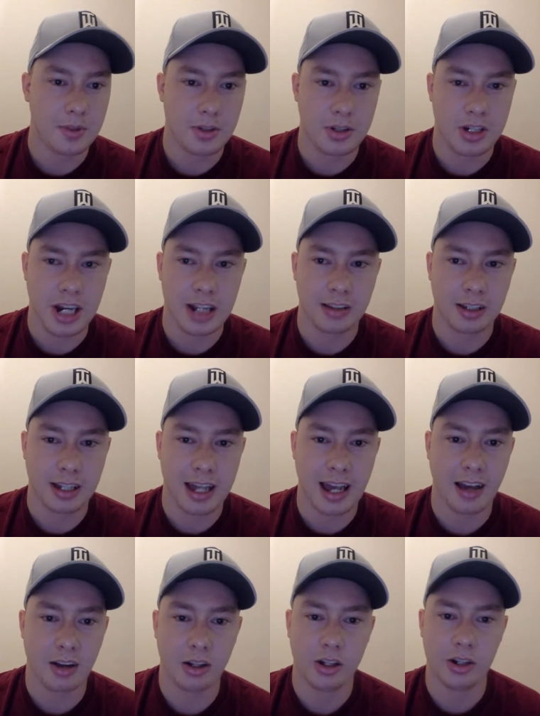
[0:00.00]
Jalen
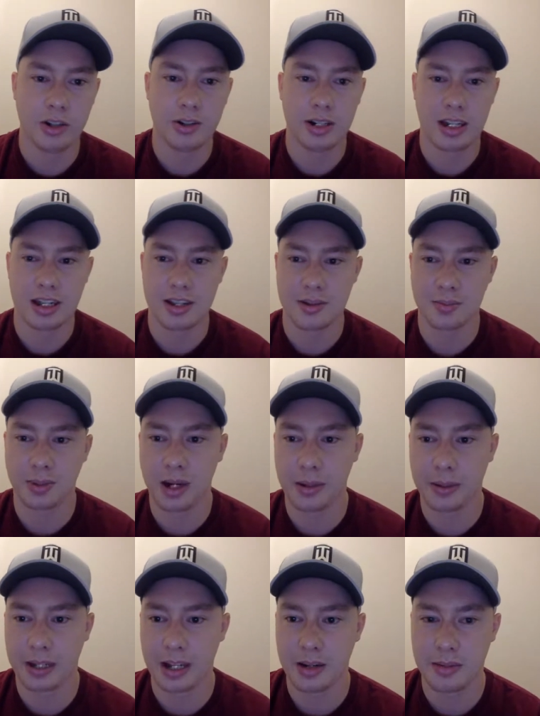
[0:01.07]
Calhoun is
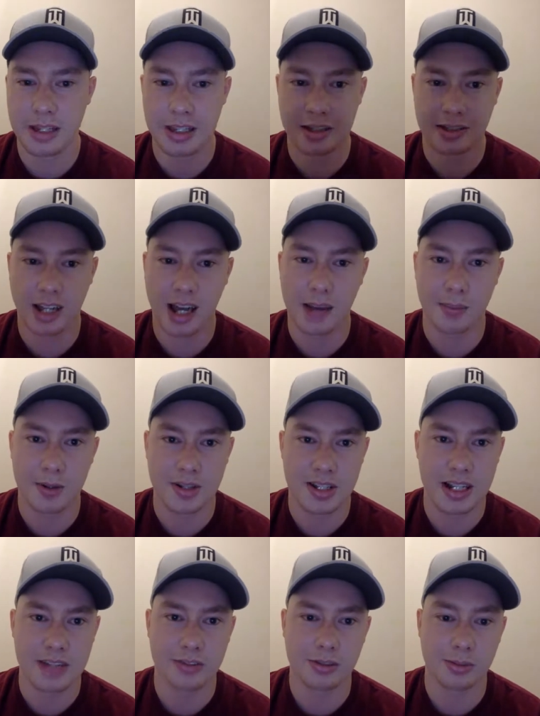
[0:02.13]
probably going to be the top
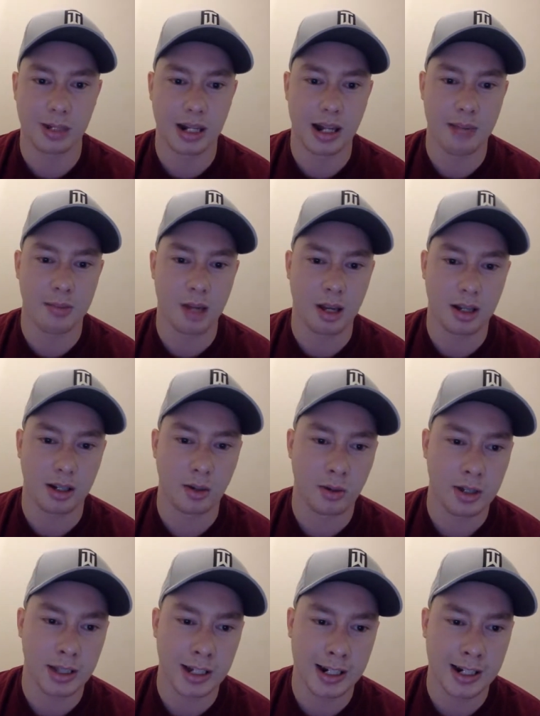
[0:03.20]
receiver, but I'm not
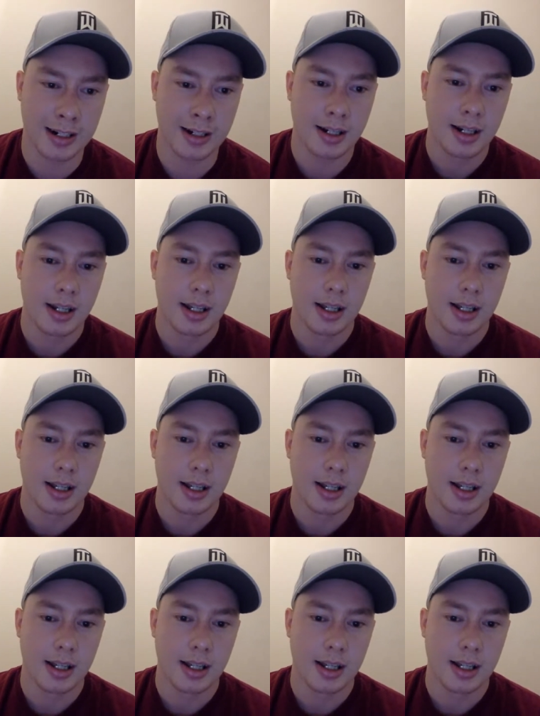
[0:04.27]
going there.